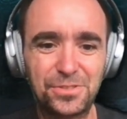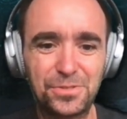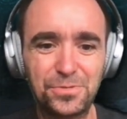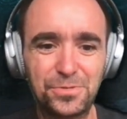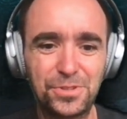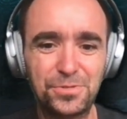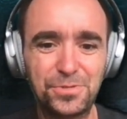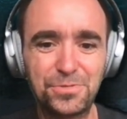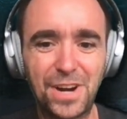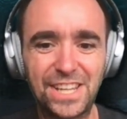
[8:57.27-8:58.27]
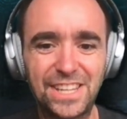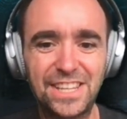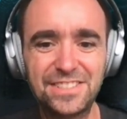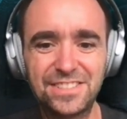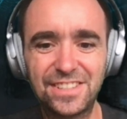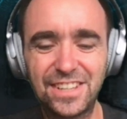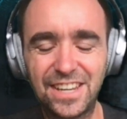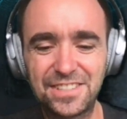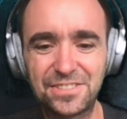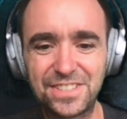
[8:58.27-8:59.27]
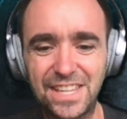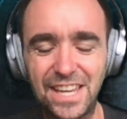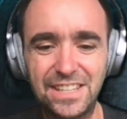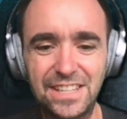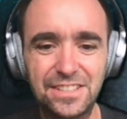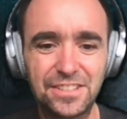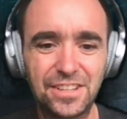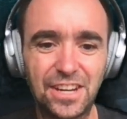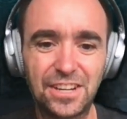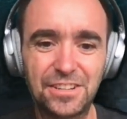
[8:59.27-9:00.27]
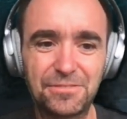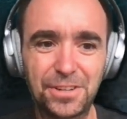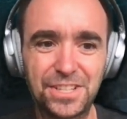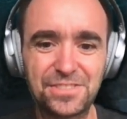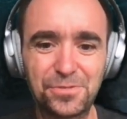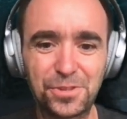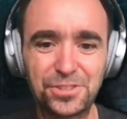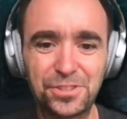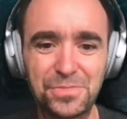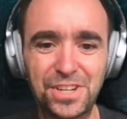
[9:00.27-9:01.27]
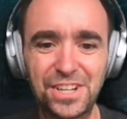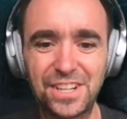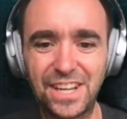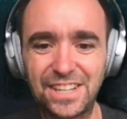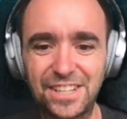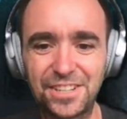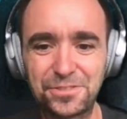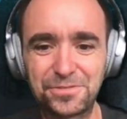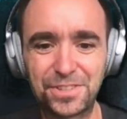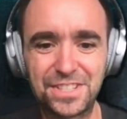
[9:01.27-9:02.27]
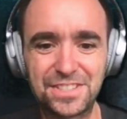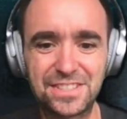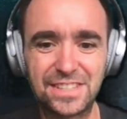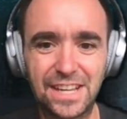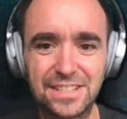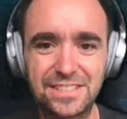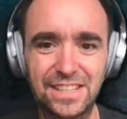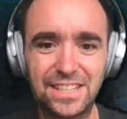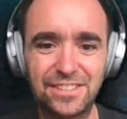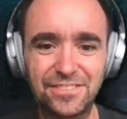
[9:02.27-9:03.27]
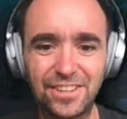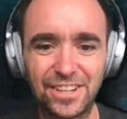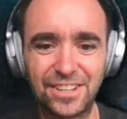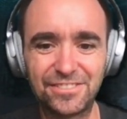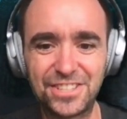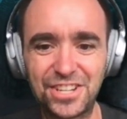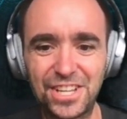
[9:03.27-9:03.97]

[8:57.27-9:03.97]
2 UUIDs associated. One is for terminal and the other one is TextEdit, which